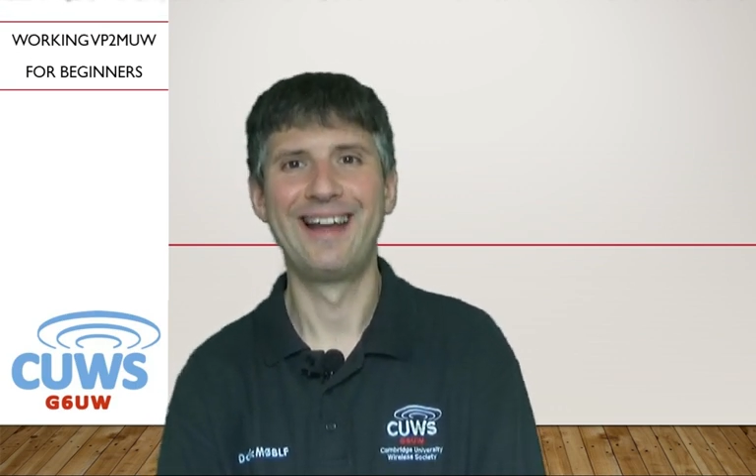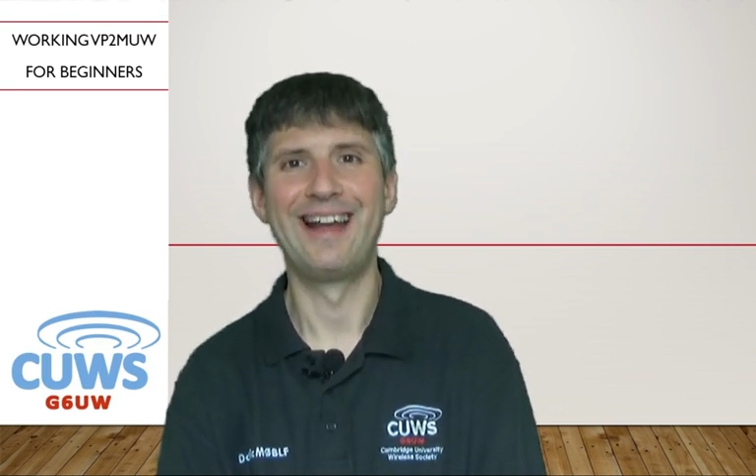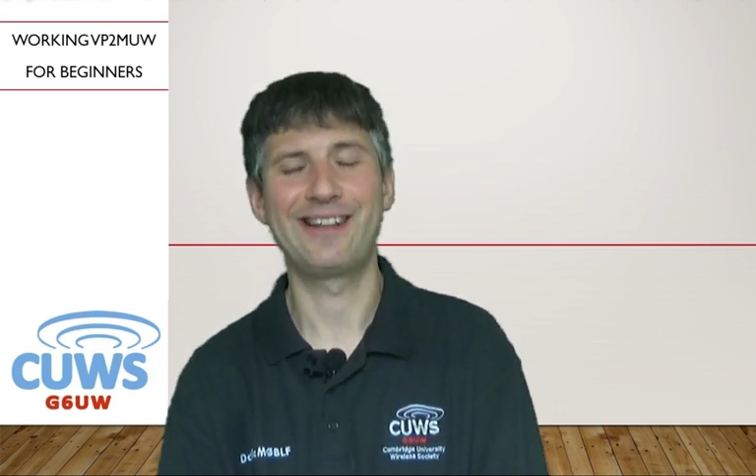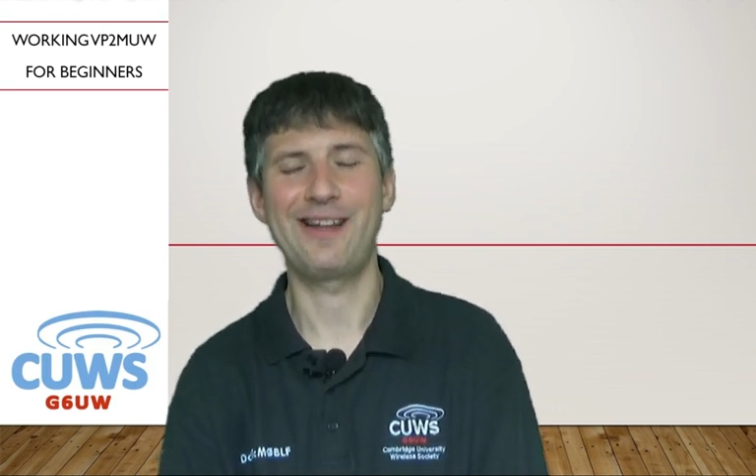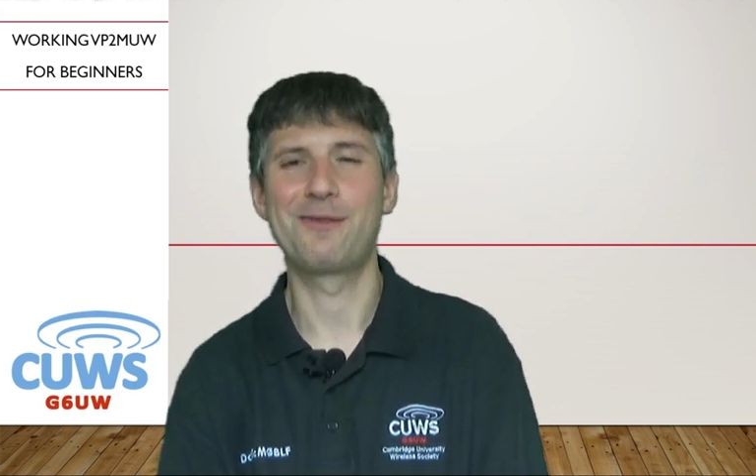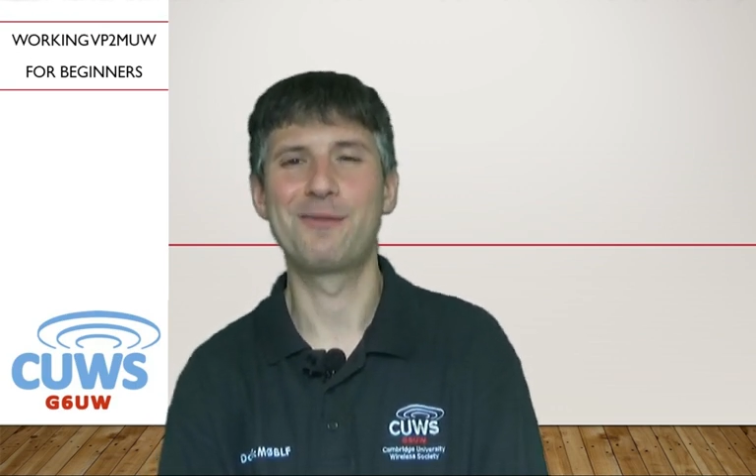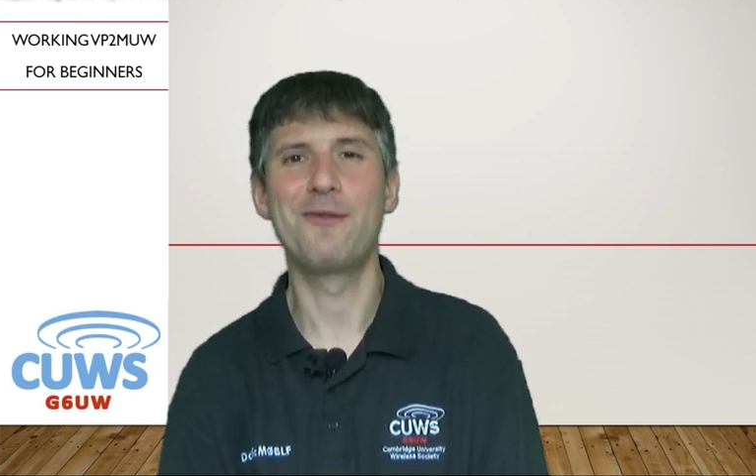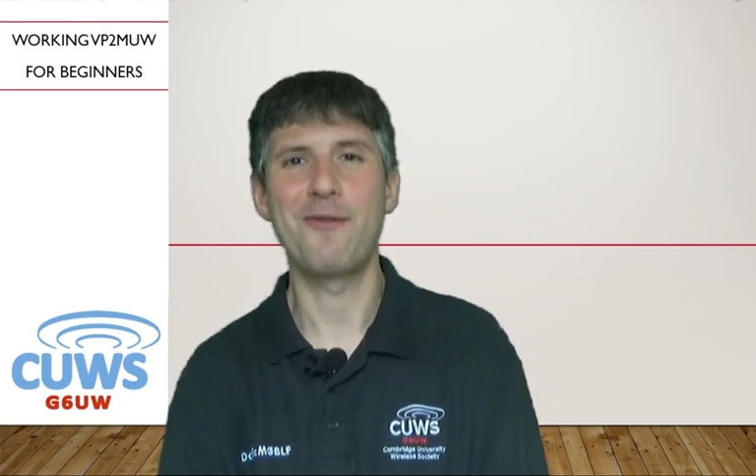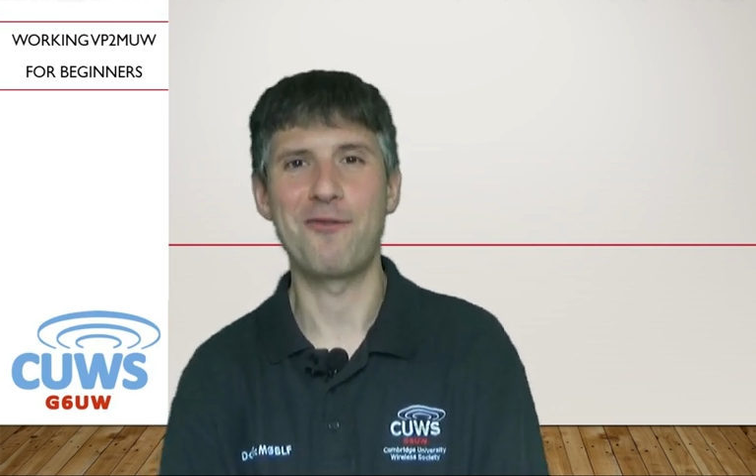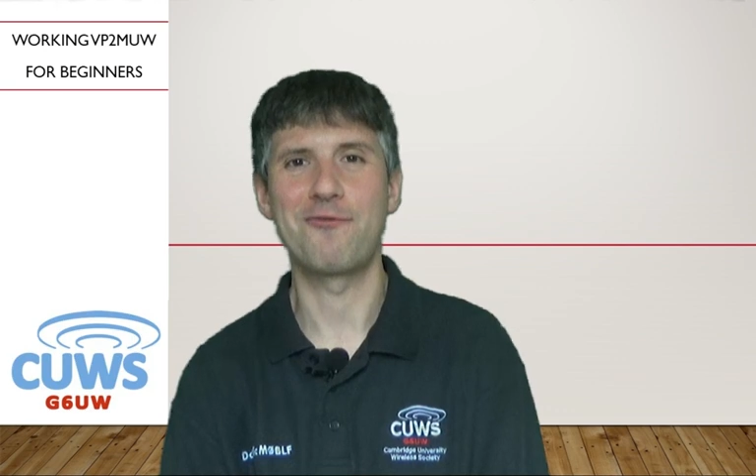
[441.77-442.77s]
It's time to
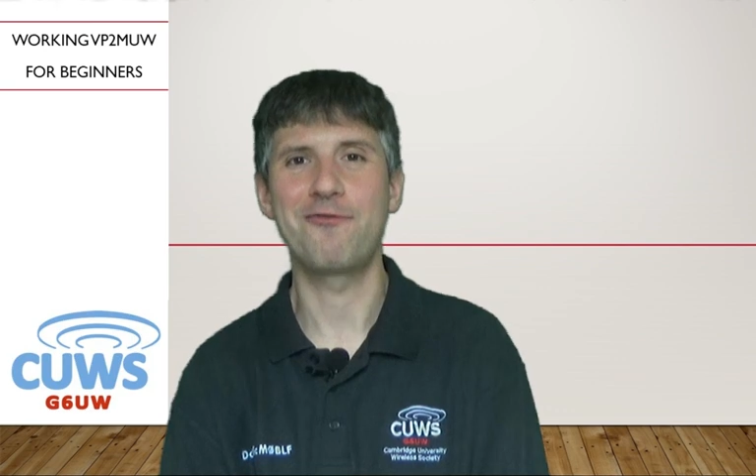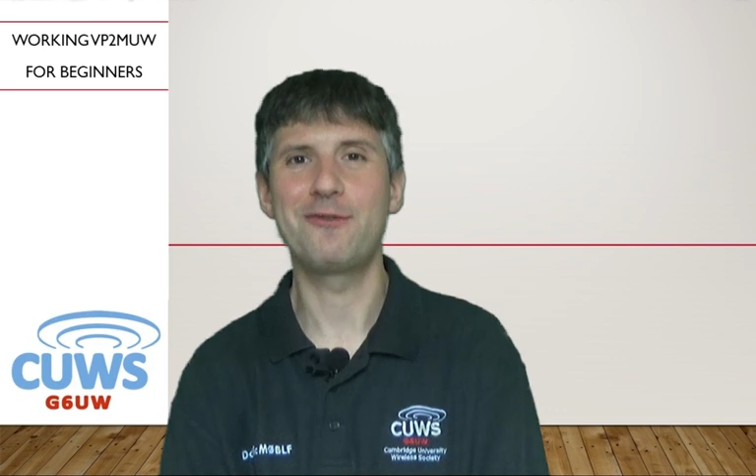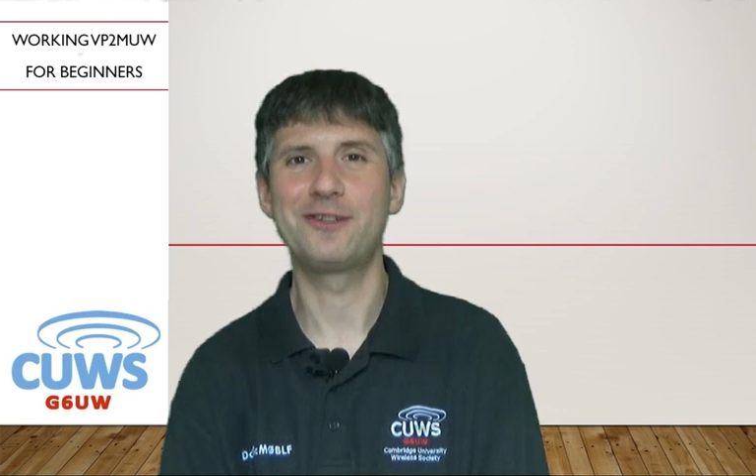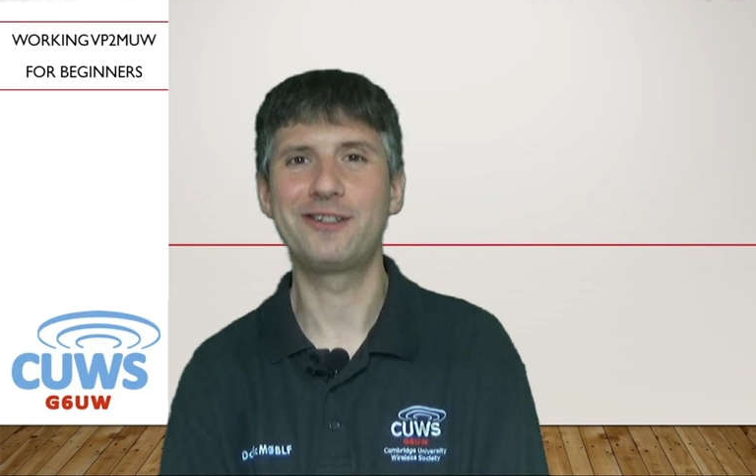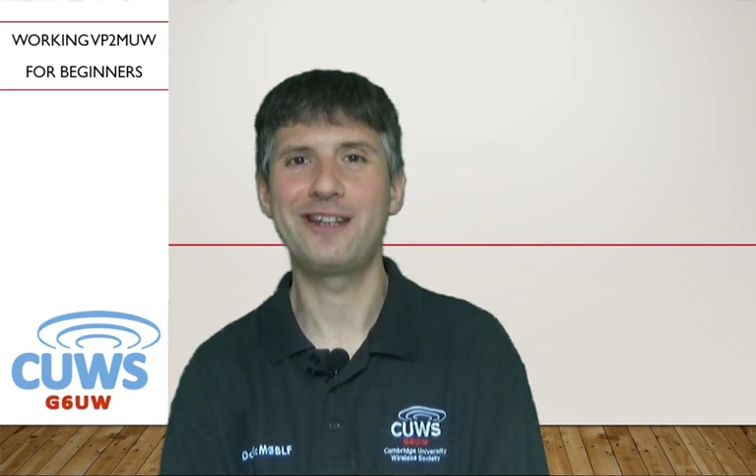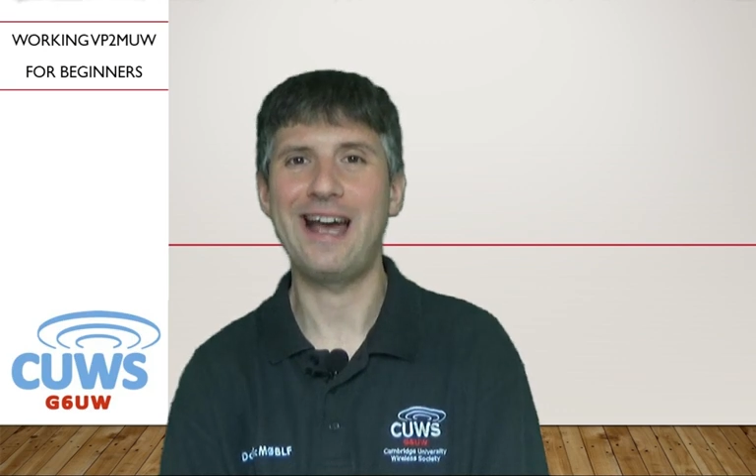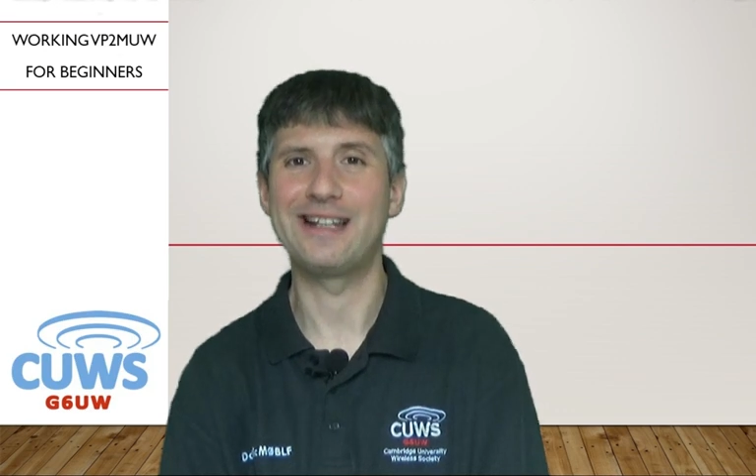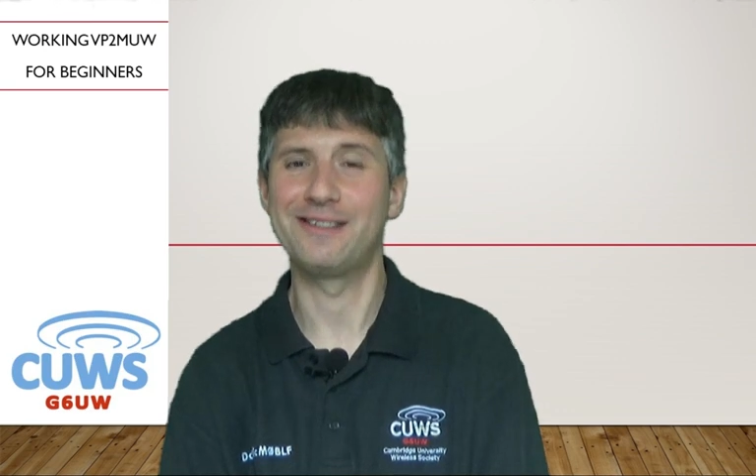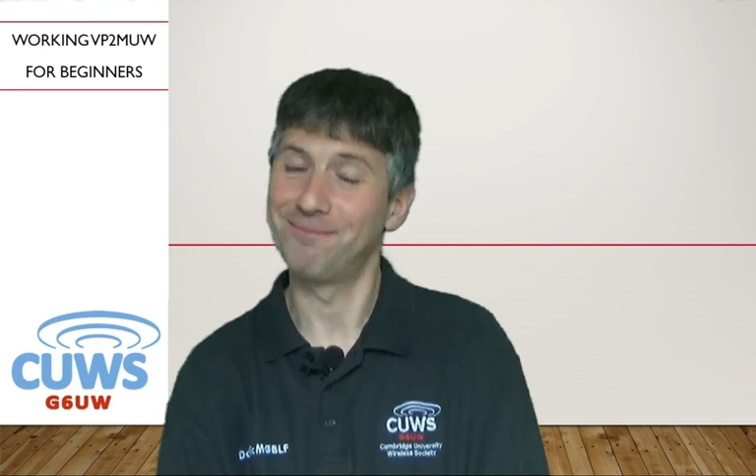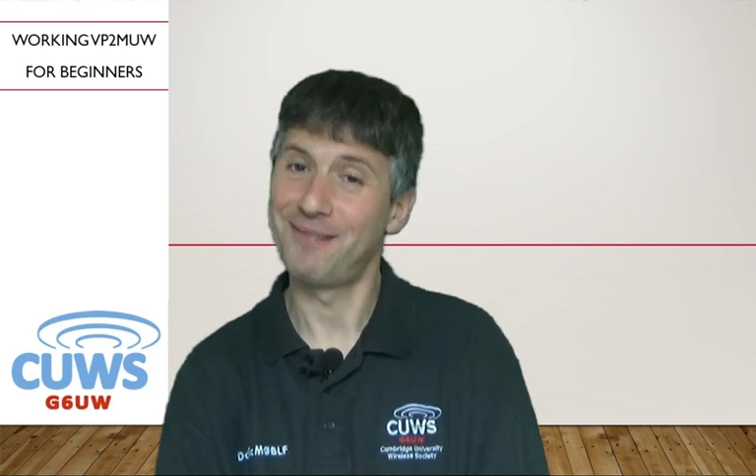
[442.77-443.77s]
move off the frequency, and